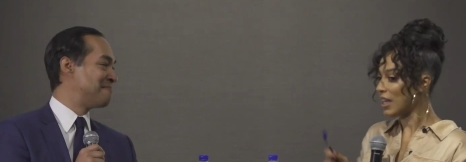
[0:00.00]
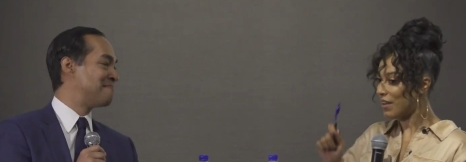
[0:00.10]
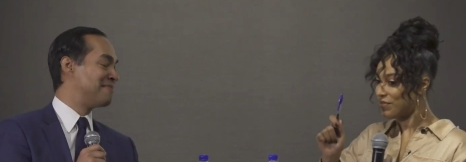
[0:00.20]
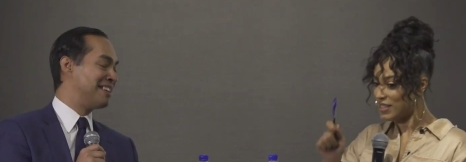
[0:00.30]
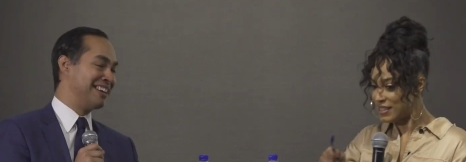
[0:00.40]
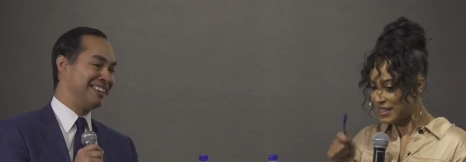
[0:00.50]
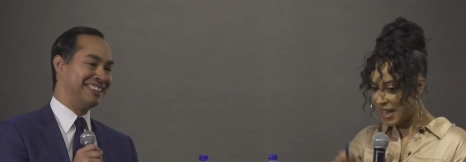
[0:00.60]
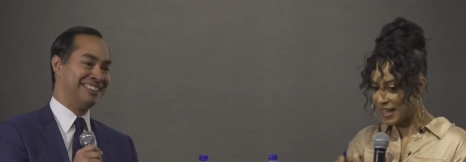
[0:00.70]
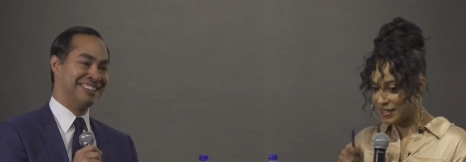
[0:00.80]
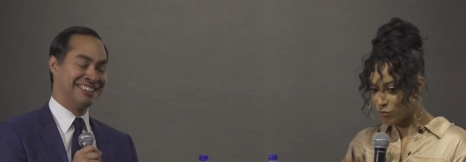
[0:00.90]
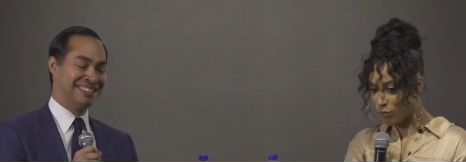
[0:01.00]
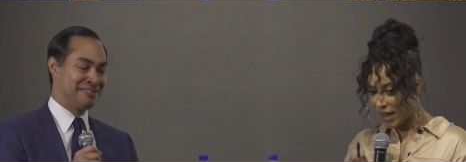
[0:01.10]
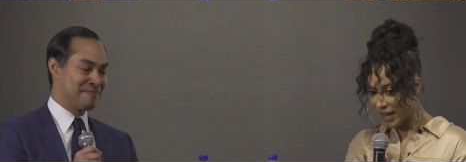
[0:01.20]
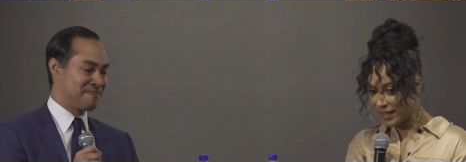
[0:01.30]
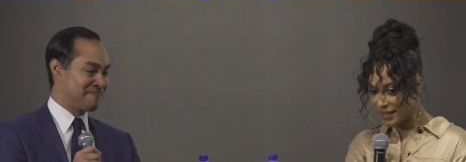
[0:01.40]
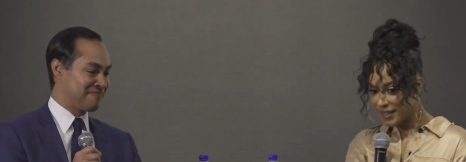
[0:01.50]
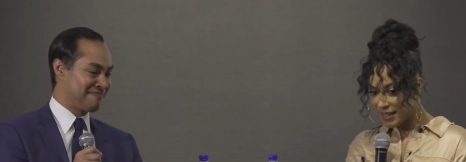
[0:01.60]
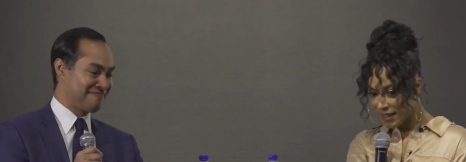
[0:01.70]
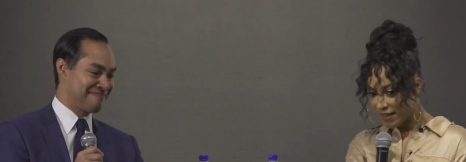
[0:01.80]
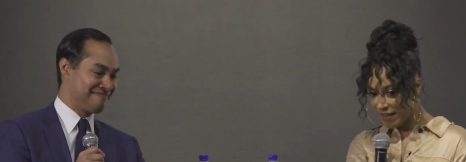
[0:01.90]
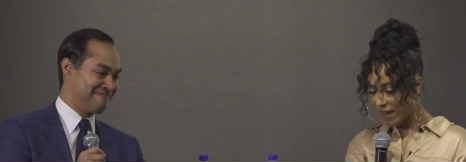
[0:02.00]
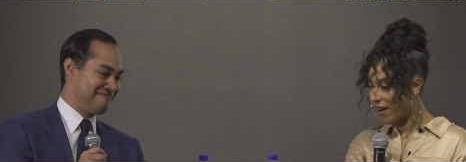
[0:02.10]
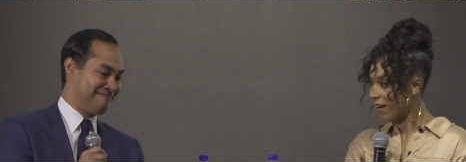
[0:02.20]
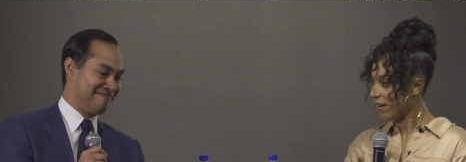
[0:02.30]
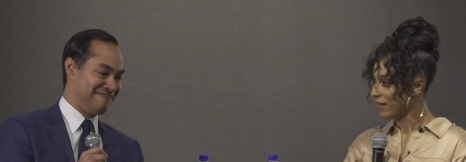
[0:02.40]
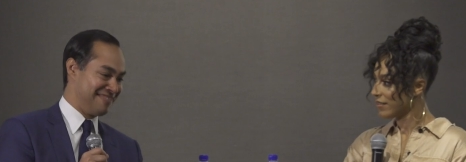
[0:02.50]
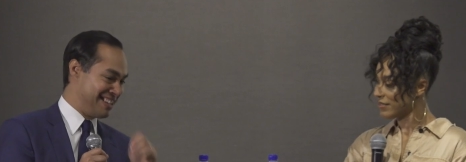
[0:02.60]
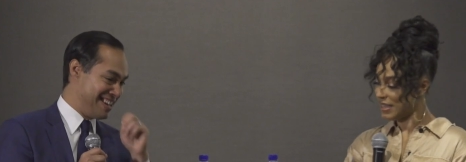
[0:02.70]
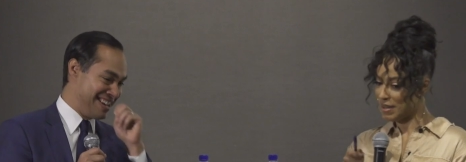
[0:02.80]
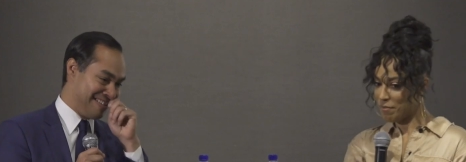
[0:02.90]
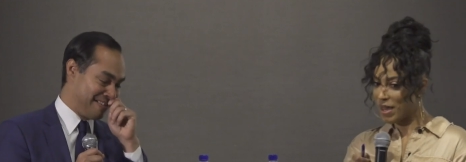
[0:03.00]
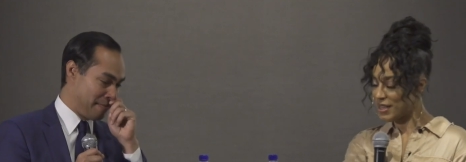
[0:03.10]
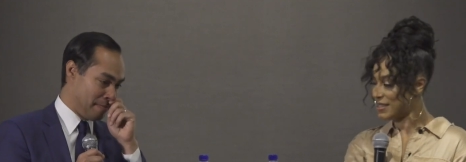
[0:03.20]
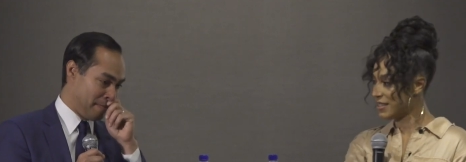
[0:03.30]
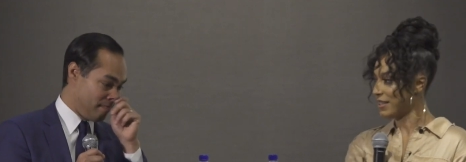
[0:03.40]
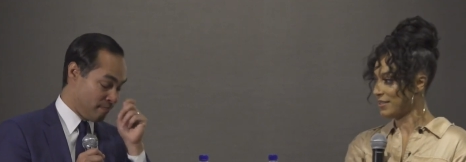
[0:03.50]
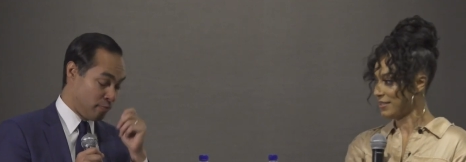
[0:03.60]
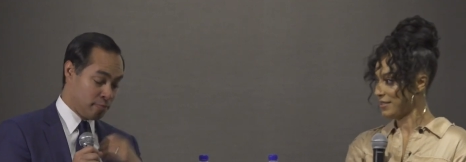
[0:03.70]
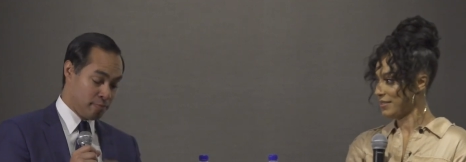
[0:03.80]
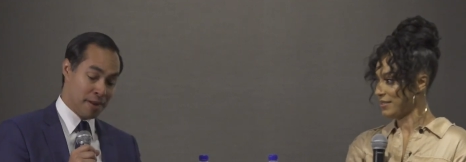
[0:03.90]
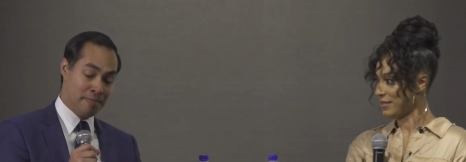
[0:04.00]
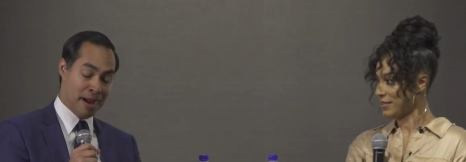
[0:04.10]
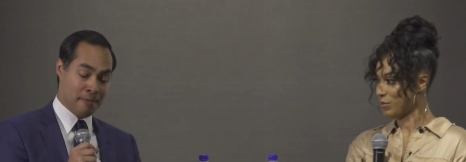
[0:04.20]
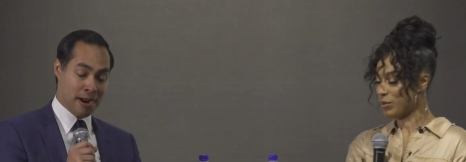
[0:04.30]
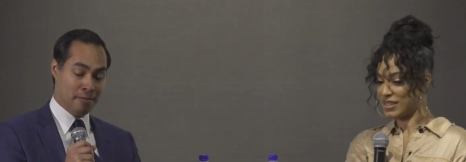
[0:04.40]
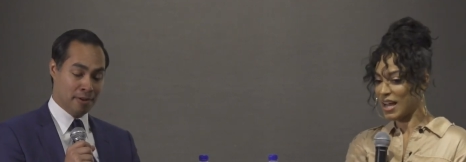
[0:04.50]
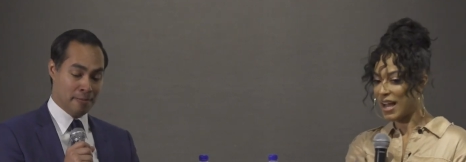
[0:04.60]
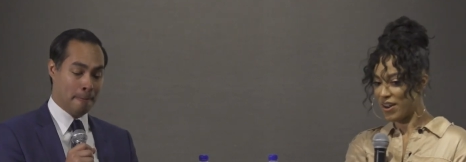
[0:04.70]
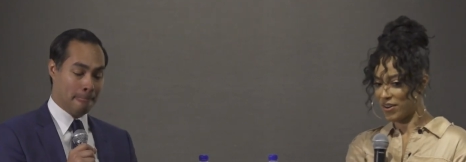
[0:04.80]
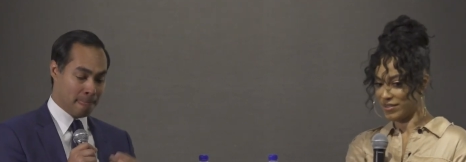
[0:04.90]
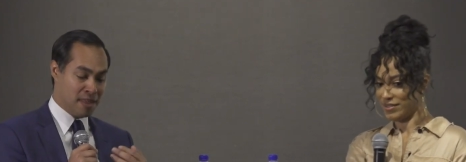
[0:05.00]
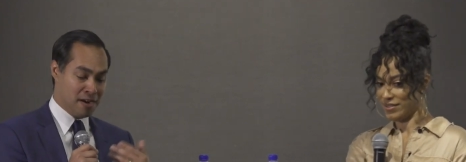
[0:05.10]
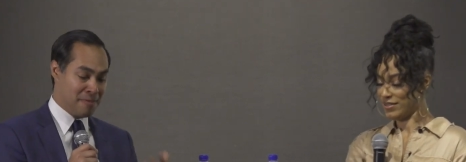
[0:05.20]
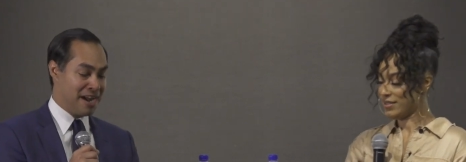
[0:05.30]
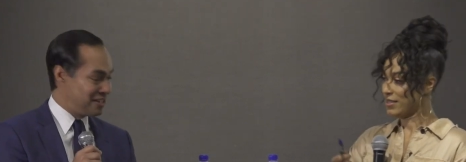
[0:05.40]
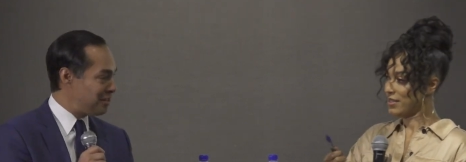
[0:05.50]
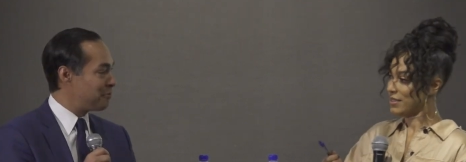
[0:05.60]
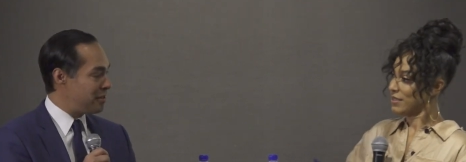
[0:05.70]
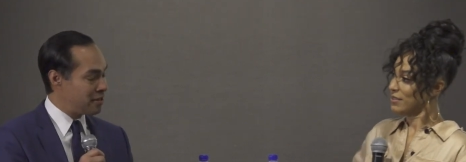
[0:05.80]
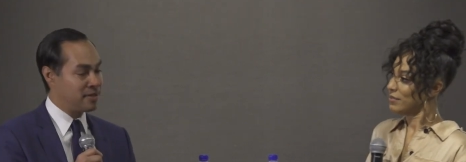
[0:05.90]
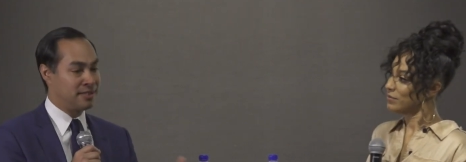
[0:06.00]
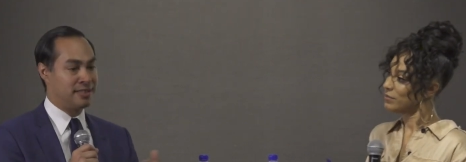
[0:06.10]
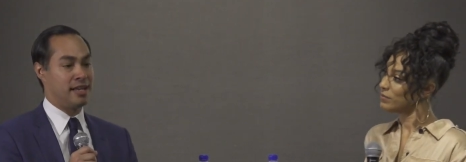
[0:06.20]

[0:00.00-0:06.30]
Speaker 1: have left right. his ass right there you know, in medicine.
Speaker 2: But my problem, Retired. you know, my issue with him is